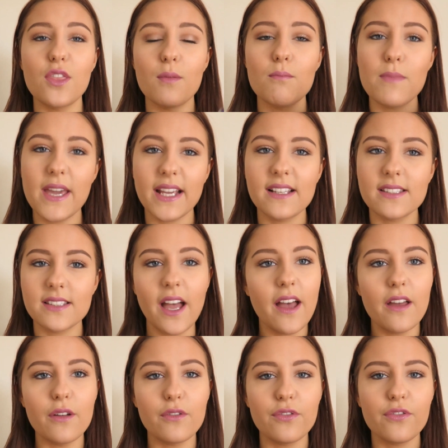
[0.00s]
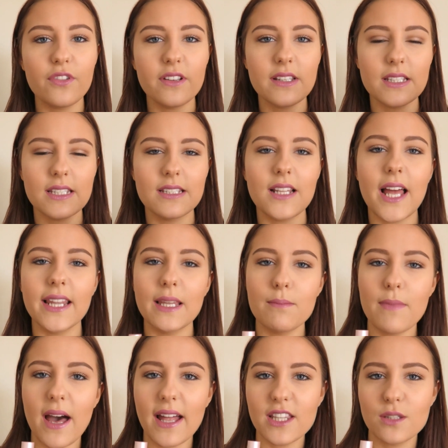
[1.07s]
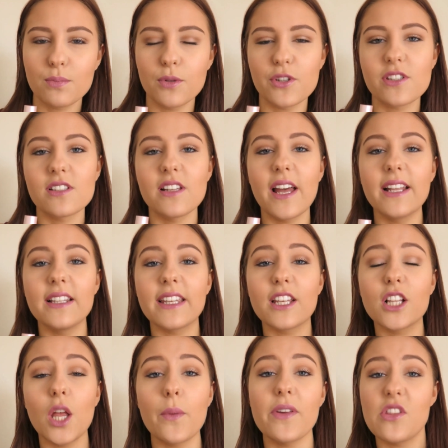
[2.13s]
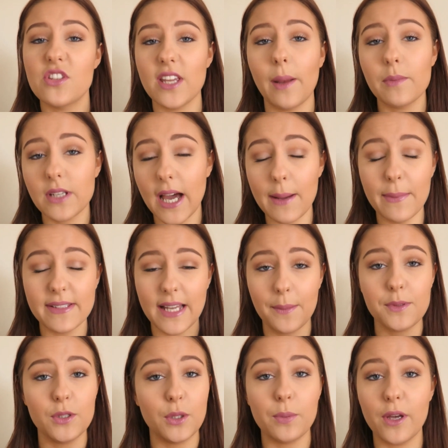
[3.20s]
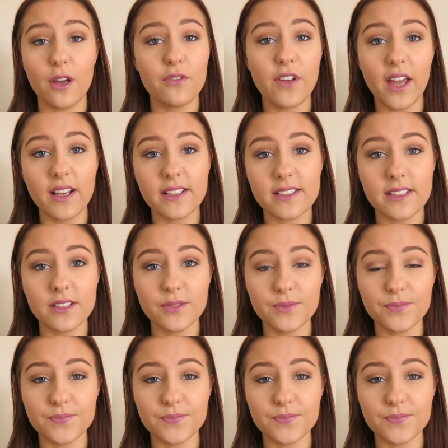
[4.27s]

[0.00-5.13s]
the mix of slightly matte but slightly glowy at the same time is absolutely perfect.